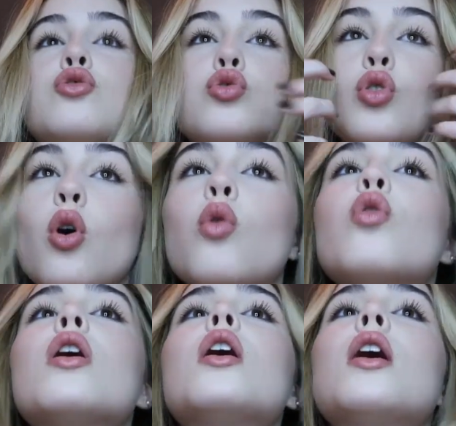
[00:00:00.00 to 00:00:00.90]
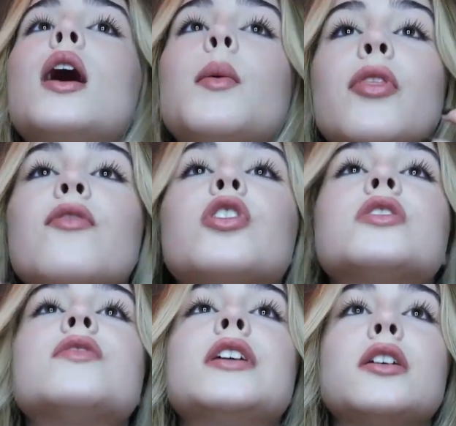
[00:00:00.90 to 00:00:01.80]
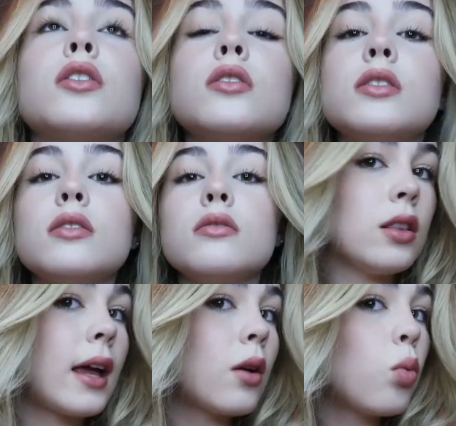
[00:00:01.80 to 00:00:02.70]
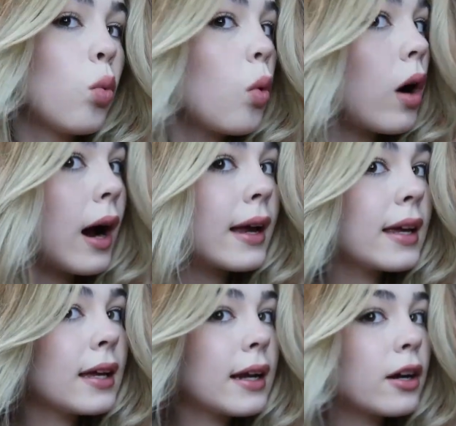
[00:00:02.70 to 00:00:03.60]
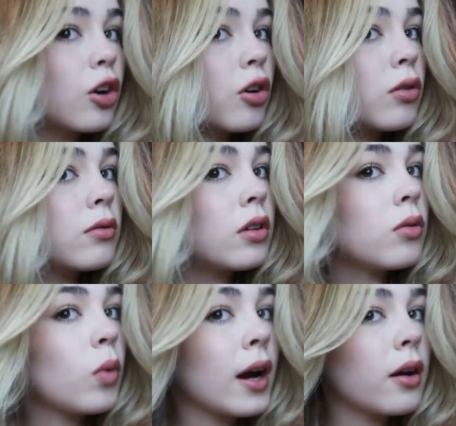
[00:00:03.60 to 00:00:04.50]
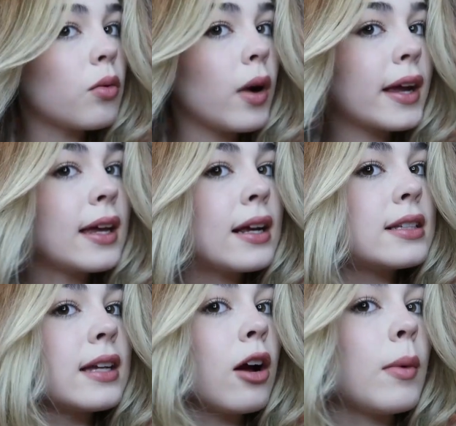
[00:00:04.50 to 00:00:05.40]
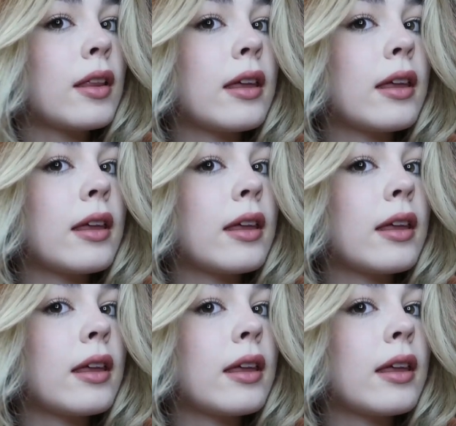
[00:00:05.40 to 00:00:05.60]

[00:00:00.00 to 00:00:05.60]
So I'm on the verge of tears. Like why can't I curl, why, why can't I style my